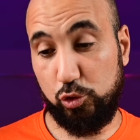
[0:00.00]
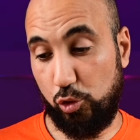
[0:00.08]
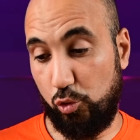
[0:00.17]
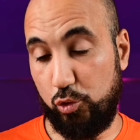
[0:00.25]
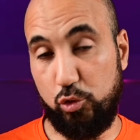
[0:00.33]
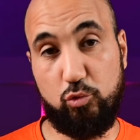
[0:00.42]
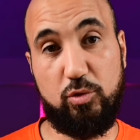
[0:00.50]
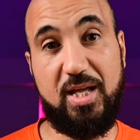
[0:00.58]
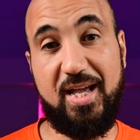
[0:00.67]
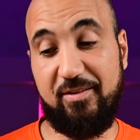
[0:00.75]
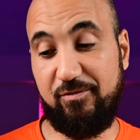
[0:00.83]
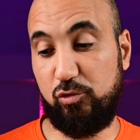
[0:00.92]
So you will
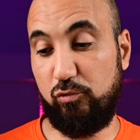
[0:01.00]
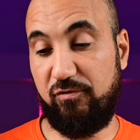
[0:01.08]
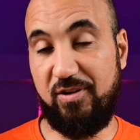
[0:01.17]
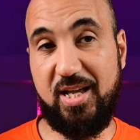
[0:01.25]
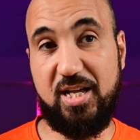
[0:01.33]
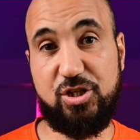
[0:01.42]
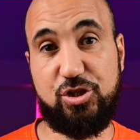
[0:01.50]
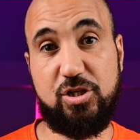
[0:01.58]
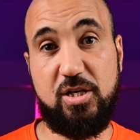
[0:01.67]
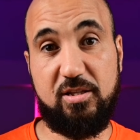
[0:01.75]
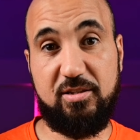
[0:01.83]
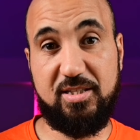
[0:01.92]
have to flash
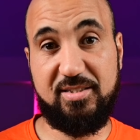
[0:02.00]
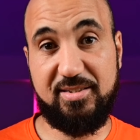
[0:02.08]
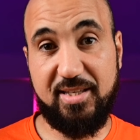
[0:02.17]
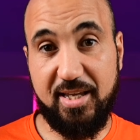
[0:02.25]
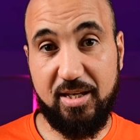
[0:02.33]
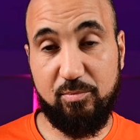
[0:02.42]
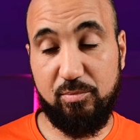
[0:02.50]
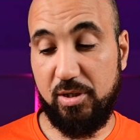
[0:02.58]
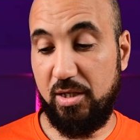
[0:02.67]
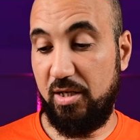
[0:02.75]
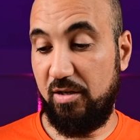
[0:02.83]
the same